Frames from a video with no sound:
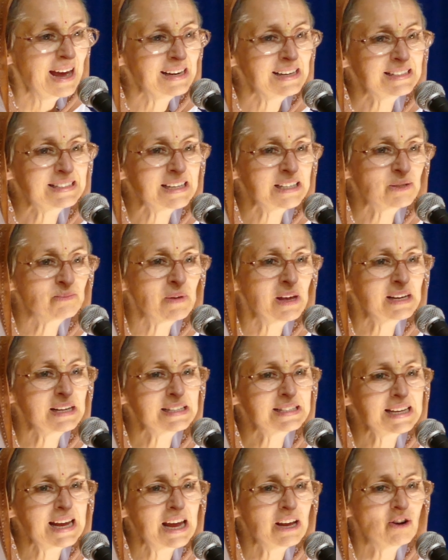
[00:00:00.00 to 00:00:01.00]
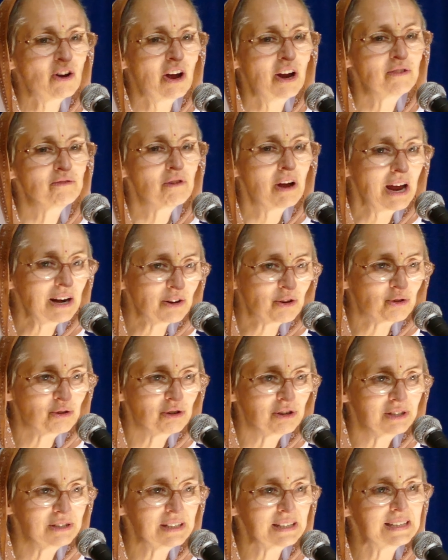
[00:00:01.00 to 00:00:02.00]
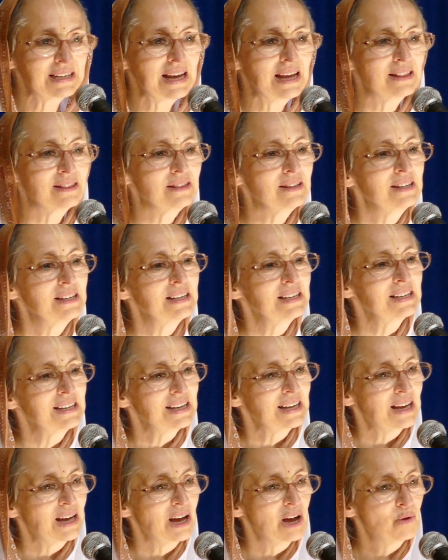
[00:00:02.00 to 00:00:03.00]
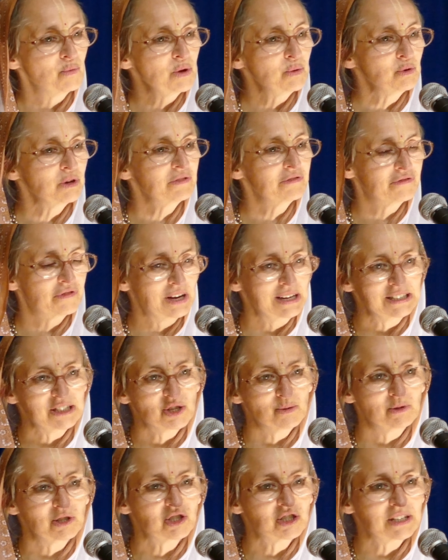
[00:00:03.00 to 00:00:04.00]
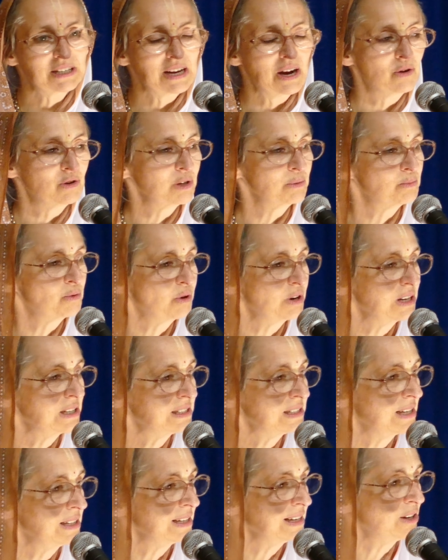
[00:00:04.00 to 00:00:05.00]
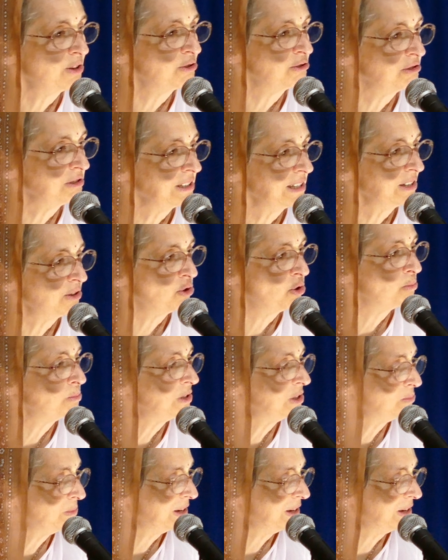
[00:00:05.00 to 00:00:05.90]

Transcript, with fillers: And he says, meditate on Radhakund. Again, uh, we wouldn't find so much the cowherd boys and the elderly gopis